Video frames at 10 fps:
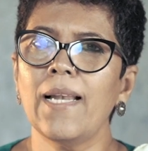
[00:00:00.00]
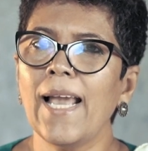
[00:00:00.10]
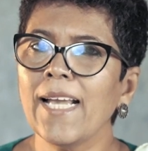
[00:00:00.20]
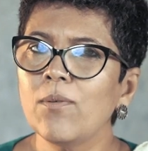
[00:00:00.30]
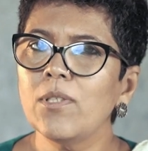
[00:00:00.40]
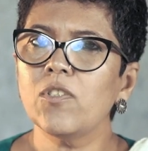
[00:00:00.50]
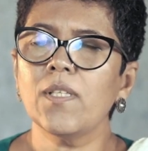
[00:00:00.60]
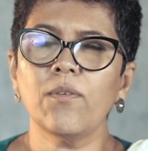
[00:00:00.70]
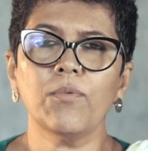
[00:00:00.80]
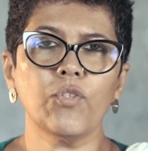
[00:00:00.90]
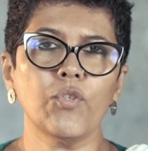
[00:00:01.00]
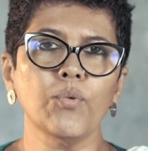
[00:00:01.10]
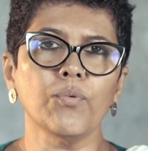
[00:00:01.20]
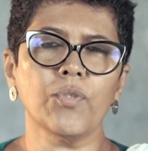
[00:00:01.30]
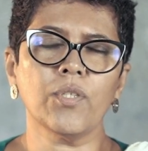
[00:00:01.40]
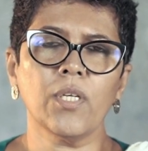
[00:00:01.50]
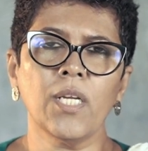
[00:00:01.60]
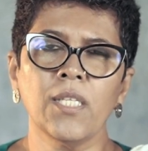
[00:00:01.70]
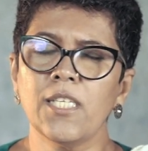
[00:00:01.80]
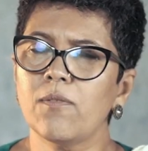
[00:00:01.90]
language that was used
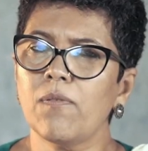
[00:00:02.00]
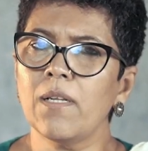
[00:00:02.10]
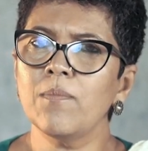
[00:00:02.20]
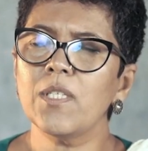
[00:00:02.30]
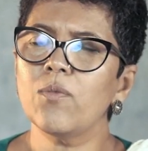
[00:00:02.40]
in these films,